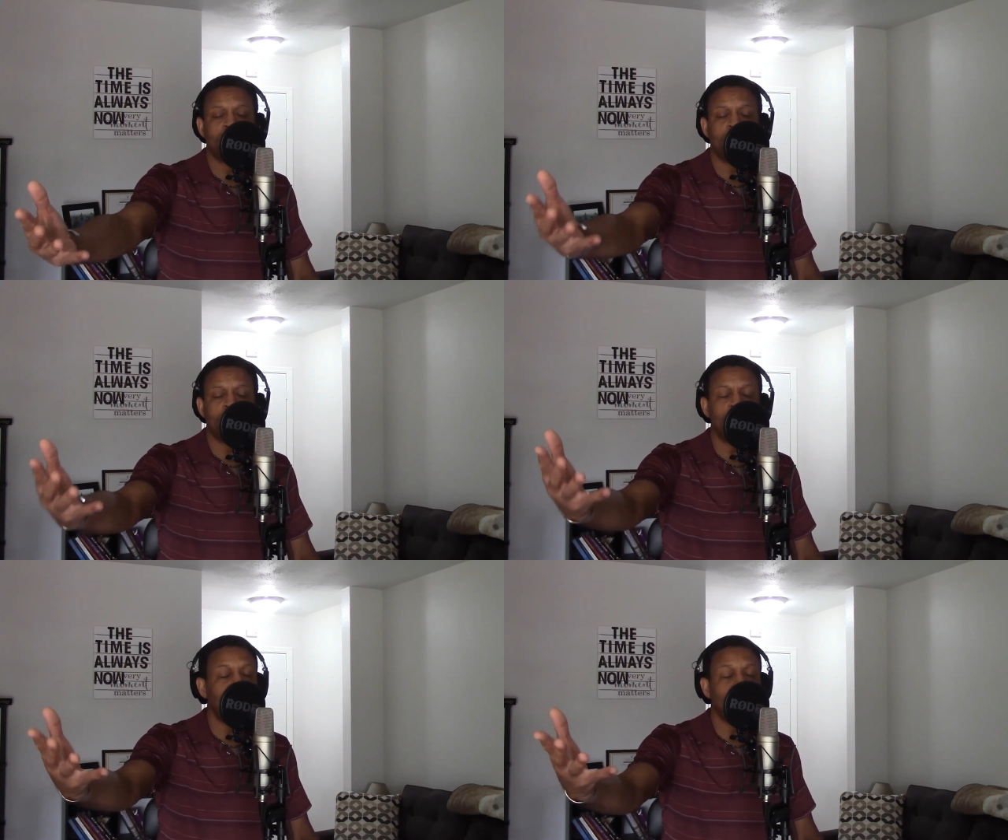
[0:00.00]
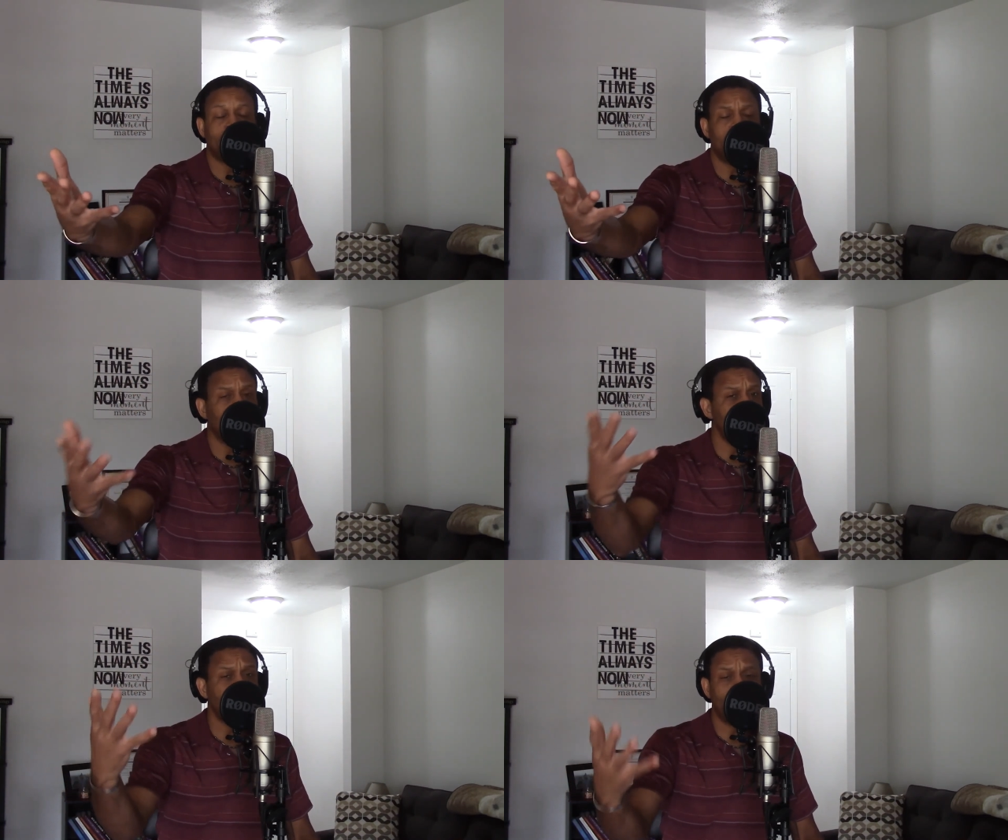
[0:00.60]
You can't
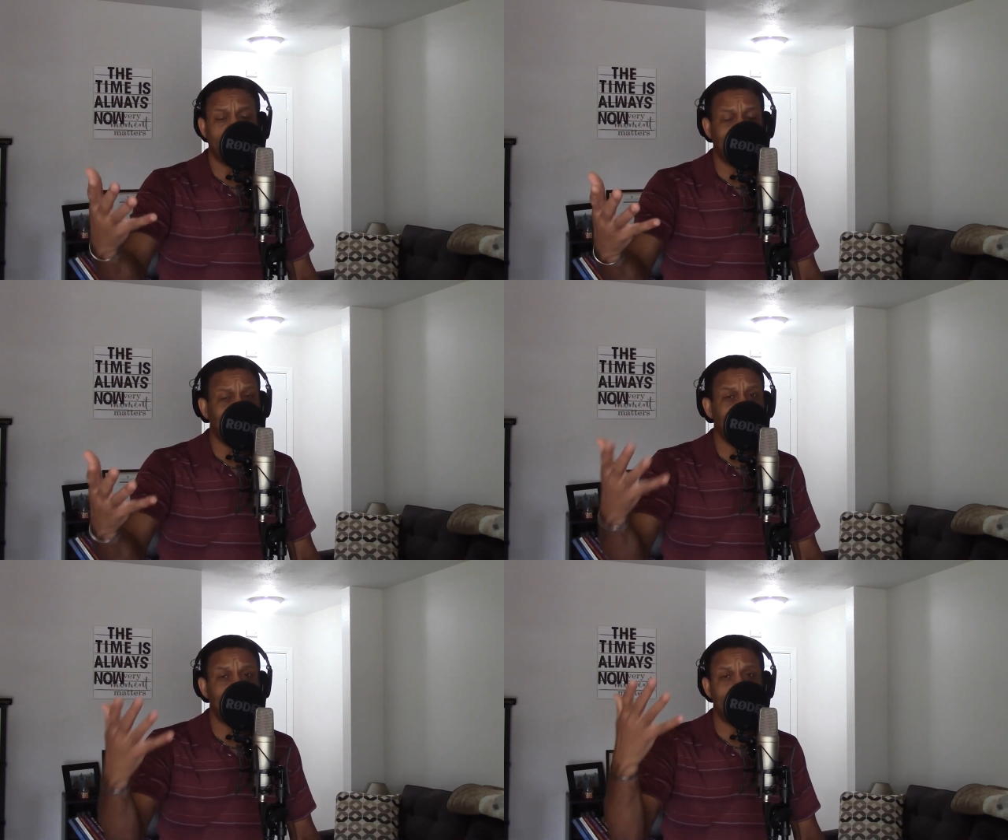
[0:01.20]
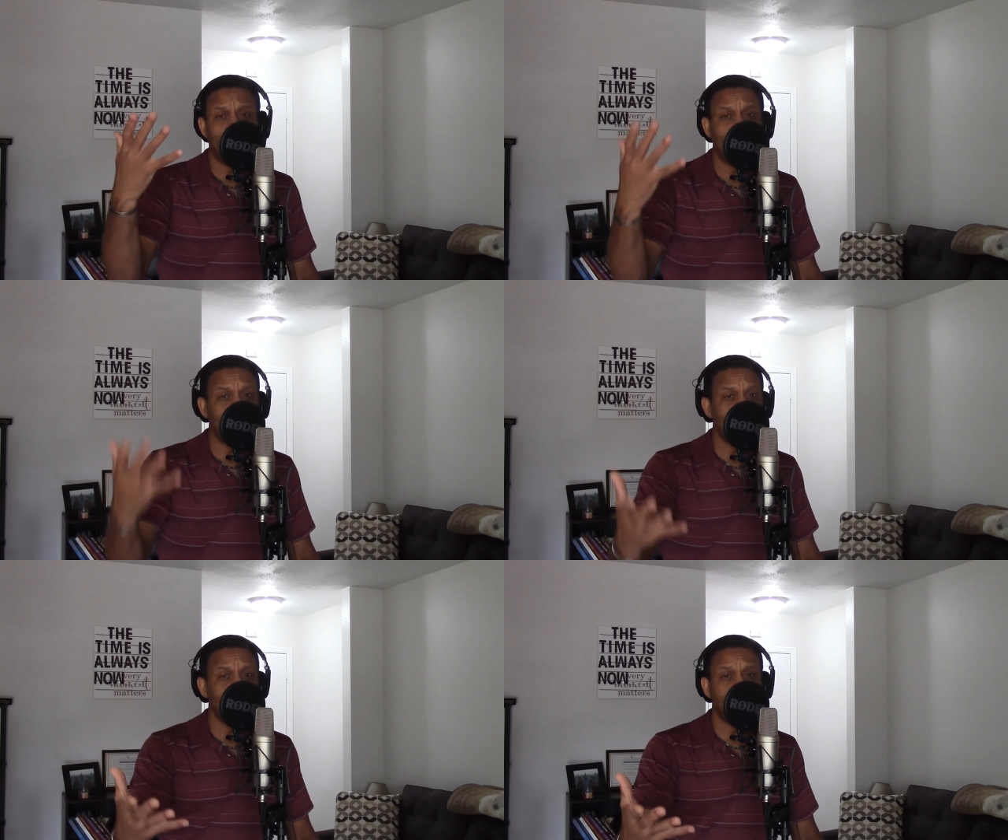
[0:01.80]
accomplish anything in life without
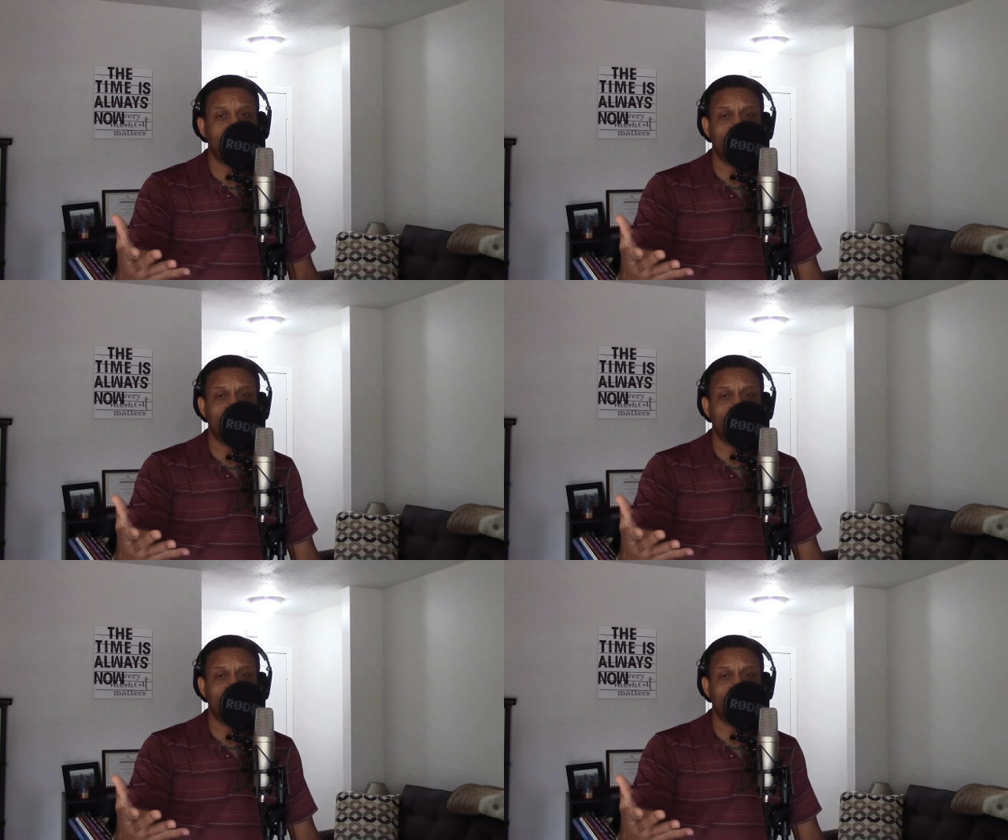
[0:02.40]
discipline.